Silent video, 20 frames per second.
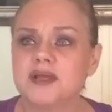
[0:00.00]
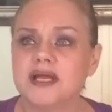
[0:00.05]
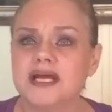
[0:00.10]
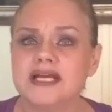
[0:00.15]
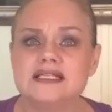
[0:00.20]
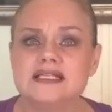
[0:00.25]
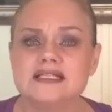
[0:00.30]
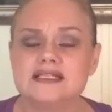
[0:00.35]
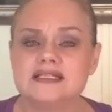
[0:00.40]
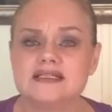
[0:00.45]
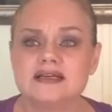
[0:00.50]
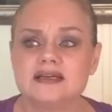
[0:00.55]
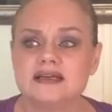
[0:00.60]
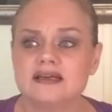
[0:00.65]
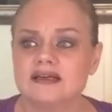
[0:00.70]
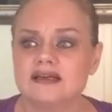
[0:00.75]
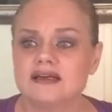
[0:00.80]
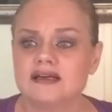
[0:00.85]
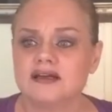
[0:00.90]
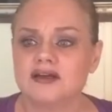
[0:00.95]
plates
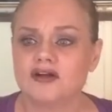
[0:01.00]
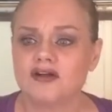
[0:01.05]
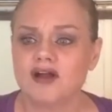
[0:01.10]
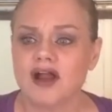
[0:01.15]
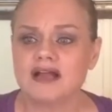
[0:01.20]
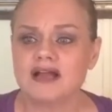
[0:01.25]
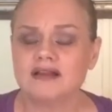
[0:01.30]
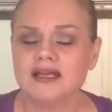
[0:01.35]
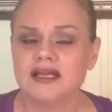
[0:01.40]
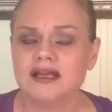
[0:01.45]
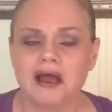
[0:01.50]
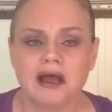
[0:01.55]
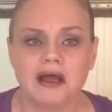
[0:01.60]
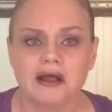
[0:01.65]
correctly.